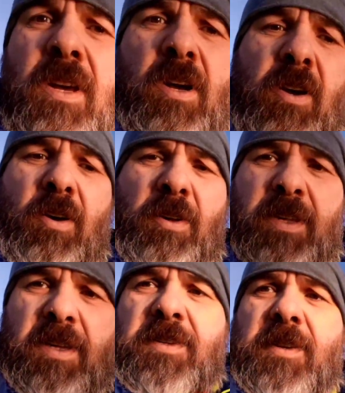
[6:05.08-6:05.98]
legs or
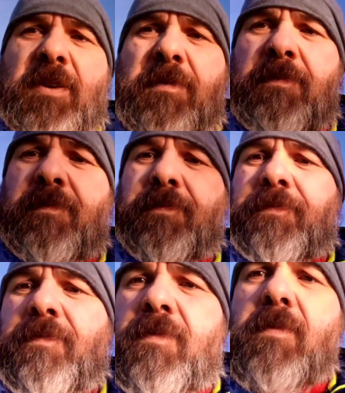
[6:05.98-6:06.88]
any
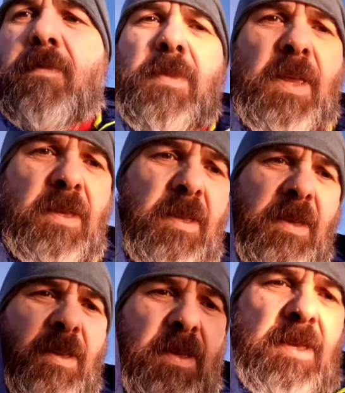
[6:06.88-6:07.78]
bones running
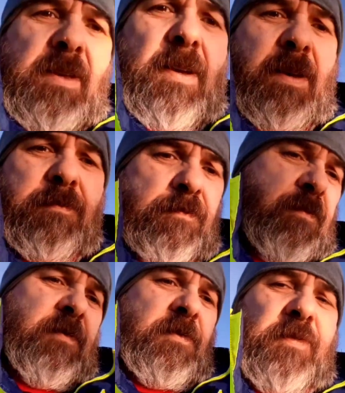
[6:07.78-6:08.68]

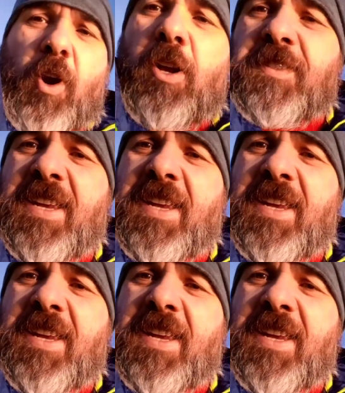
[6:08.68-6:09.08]
on this